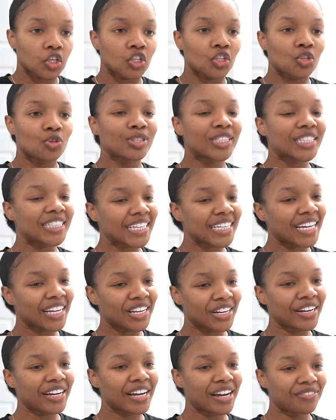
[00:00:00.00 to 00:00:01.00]
You sitting
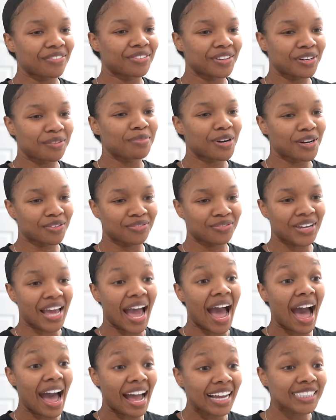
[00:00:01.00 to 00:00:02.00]
here huffing and puffing.
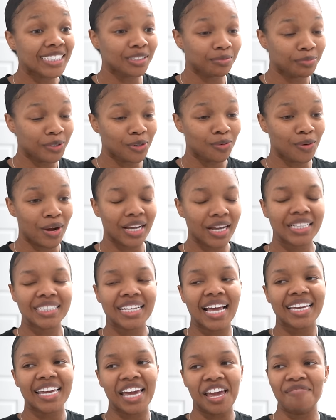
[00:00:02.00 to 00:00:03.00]
I should be the one. Because
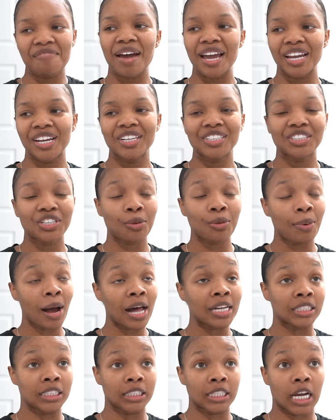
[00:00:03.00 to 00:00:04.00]
I came back here to
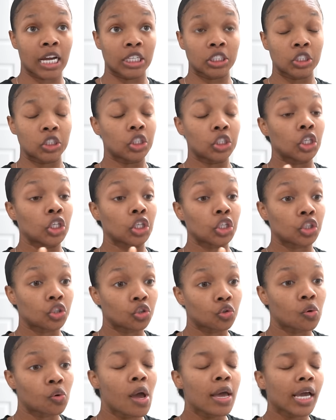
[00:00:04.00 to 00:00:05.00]
apologize to
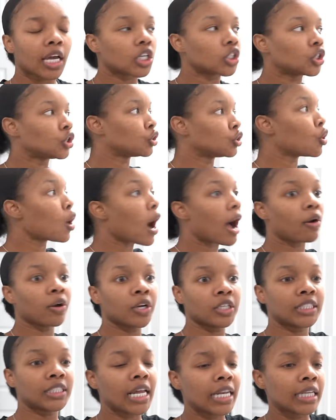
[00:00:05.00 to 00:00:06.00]
you. Because you out
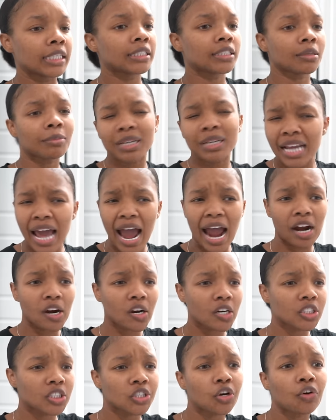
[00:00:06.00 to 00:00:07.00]
here telling Jimmie that I
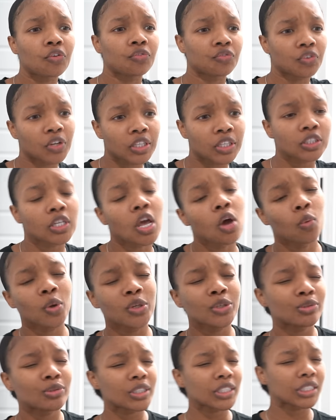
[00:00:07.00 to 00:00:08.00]
hurt your feelings when
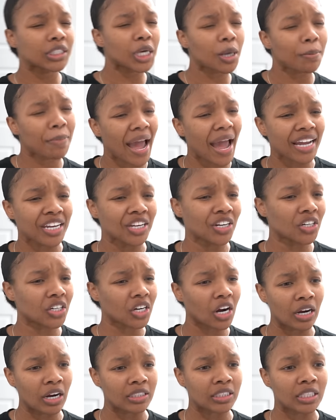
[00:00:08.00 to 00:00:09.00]
you still back here
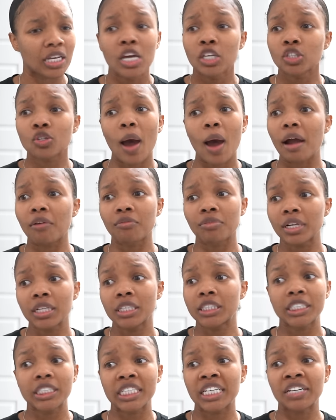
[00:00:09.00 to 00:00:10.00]
cursing. So I really
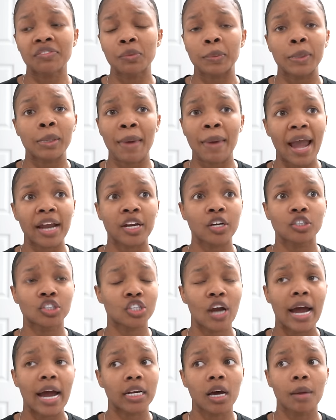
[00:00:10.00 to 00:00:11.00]
shouldn't even be back here
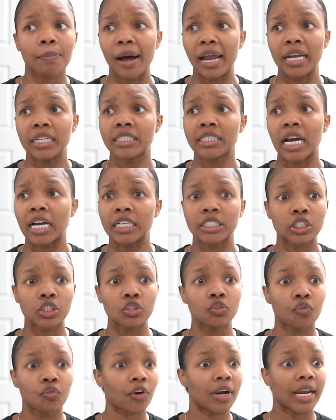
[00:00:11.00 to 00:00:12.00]
trying to apologize to
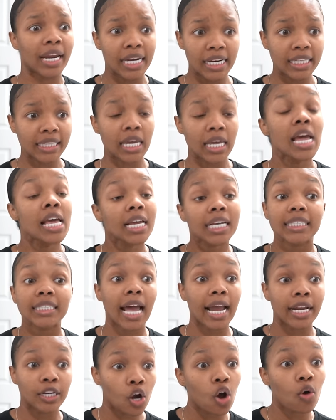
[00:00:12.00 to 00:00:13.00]
you for anything. Because
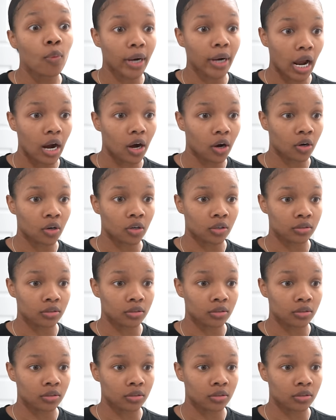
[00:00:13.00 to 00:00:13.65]
I know what I heard.